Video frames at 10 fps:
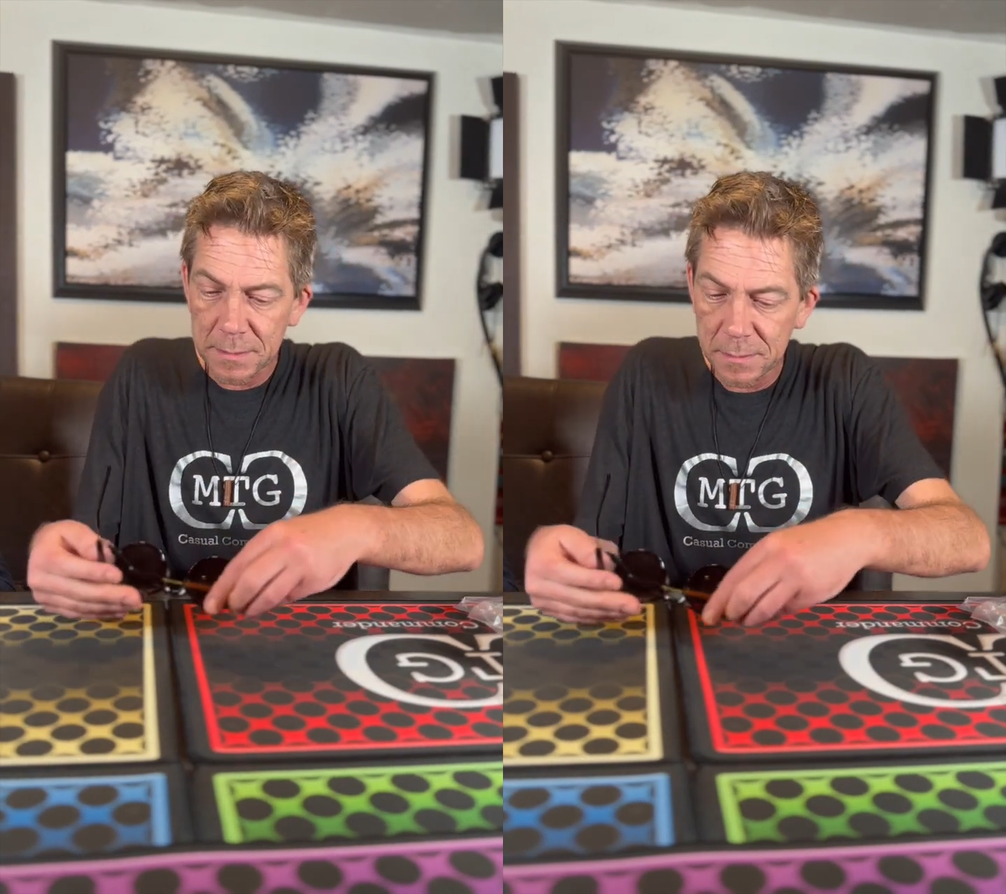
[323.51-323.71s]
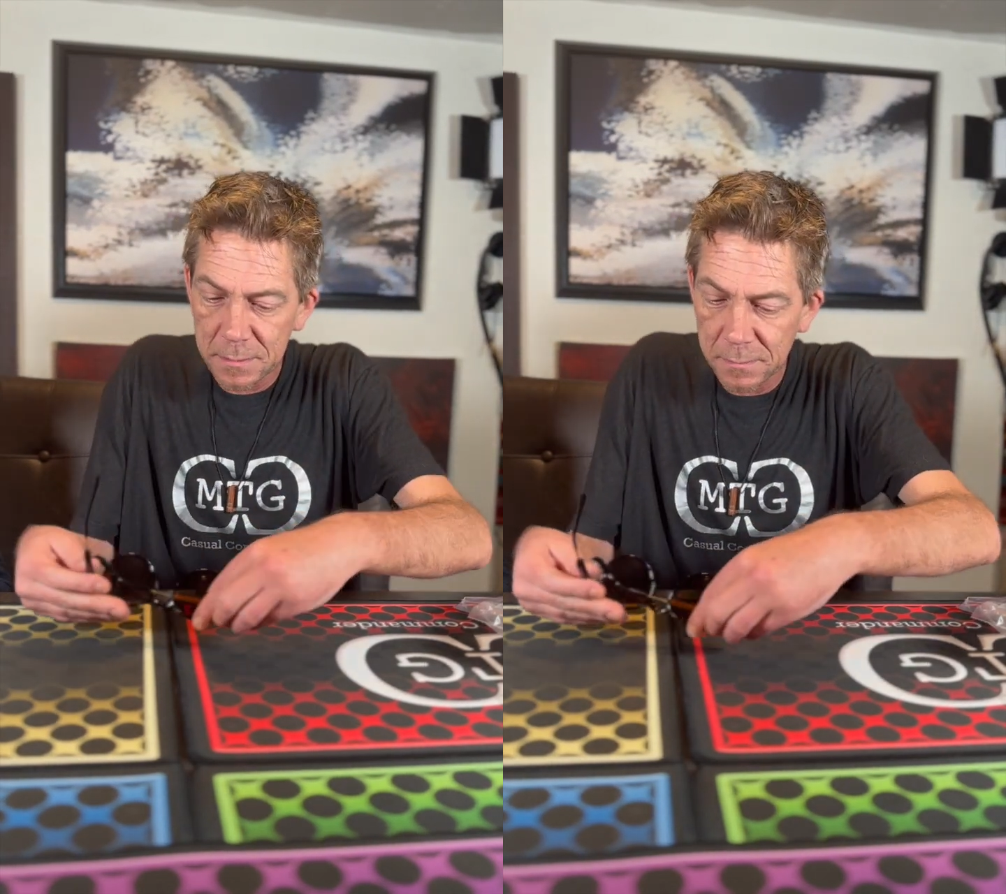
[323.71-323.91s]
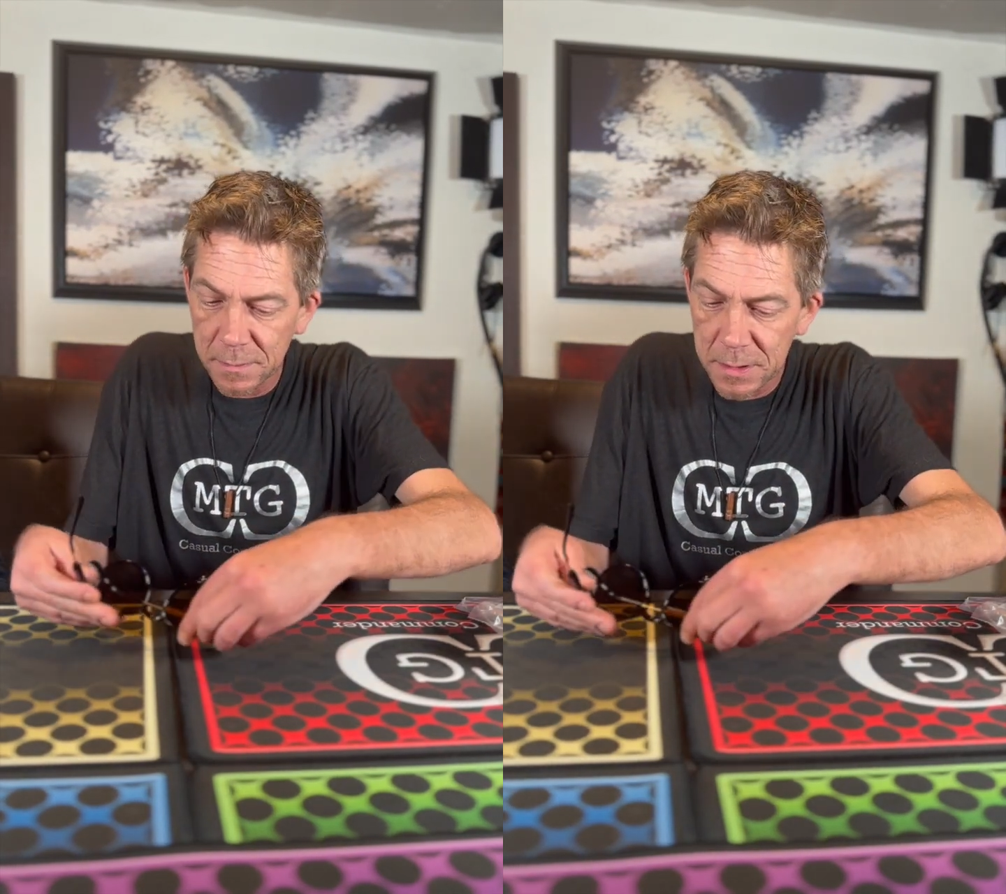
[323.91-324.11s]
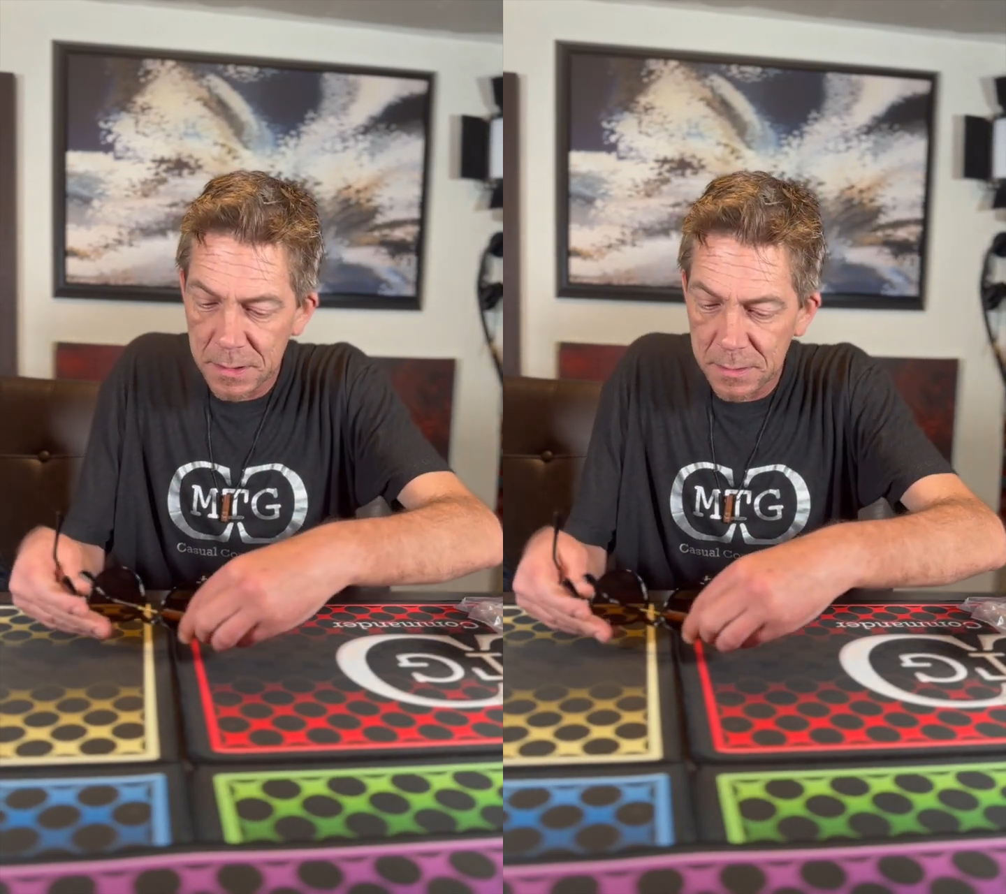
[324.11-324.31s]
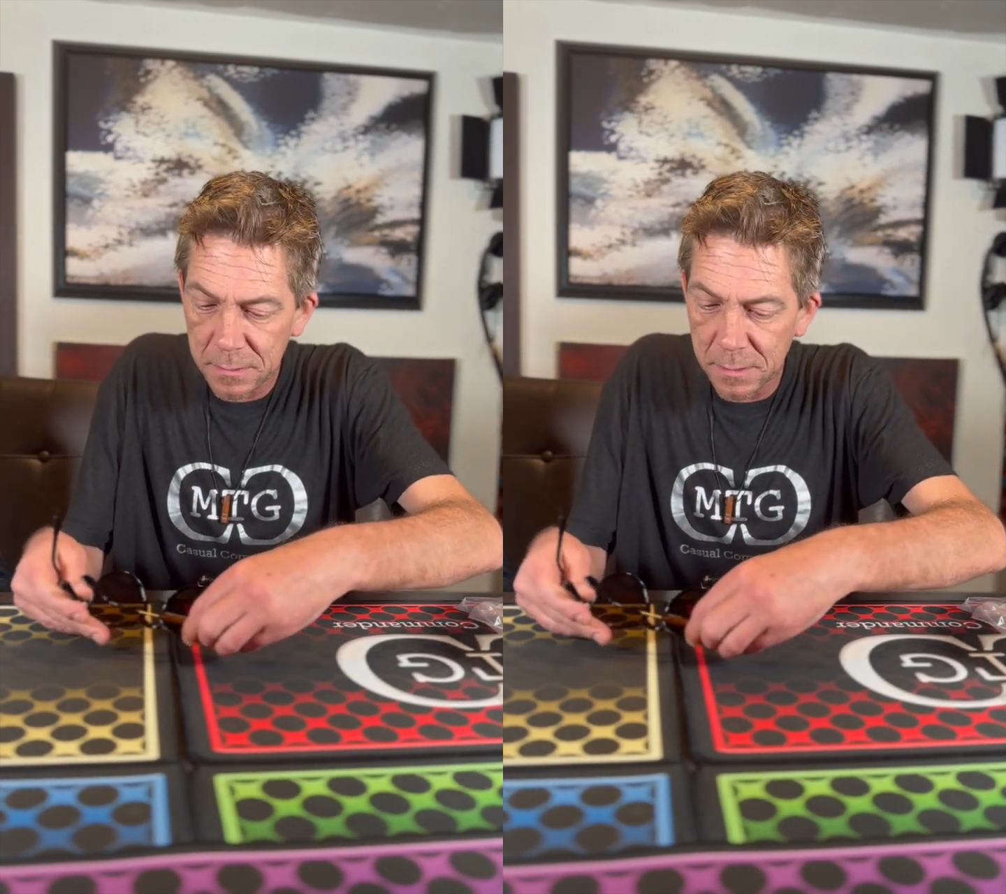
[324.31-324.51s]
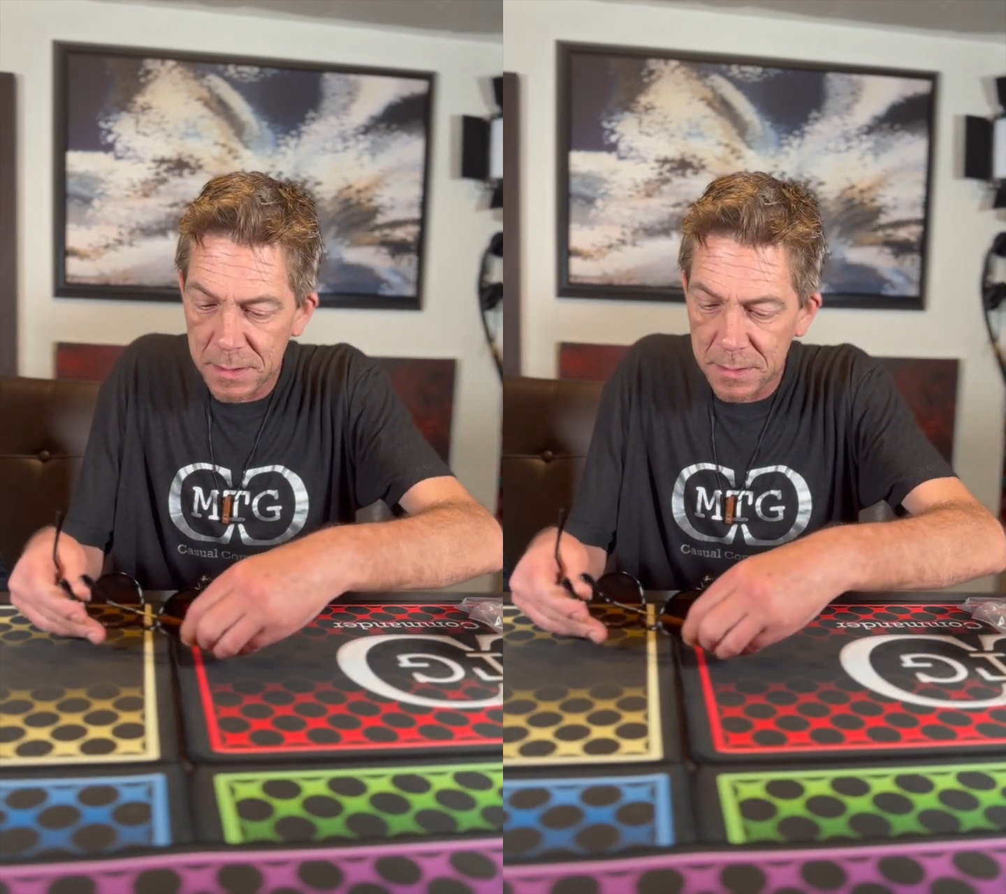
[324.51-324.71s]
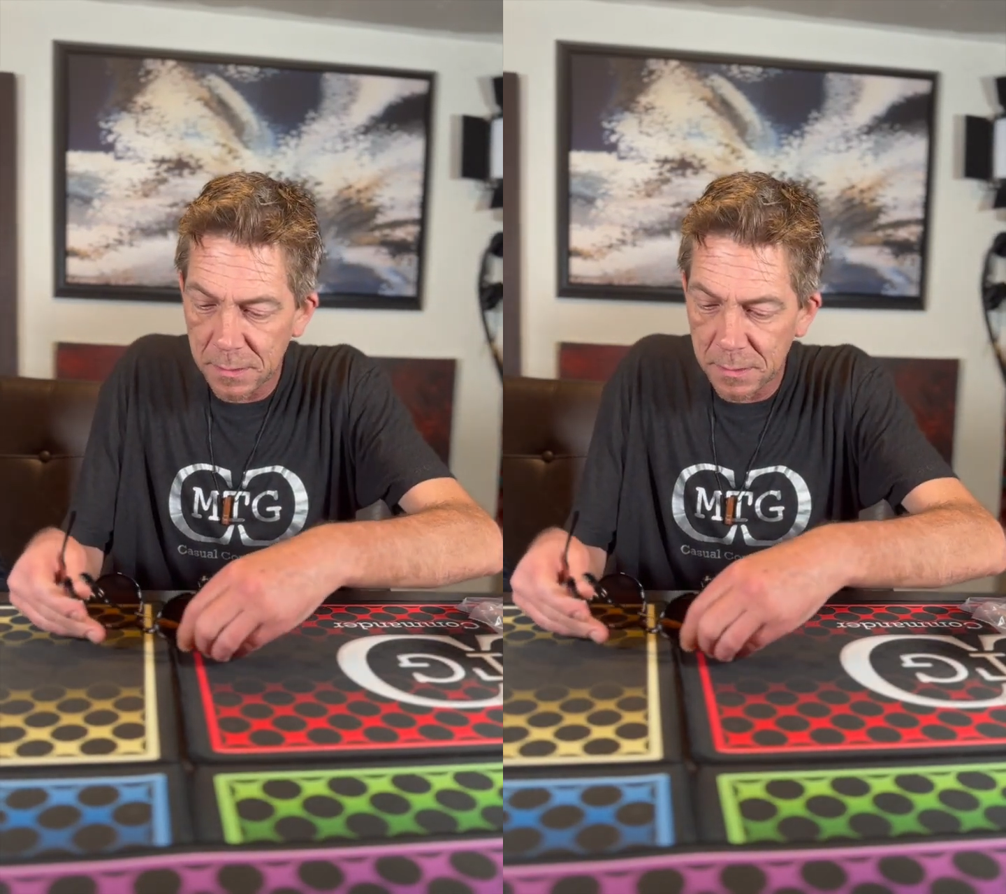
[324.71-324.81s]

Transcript: Those let's, are let's, it. Let's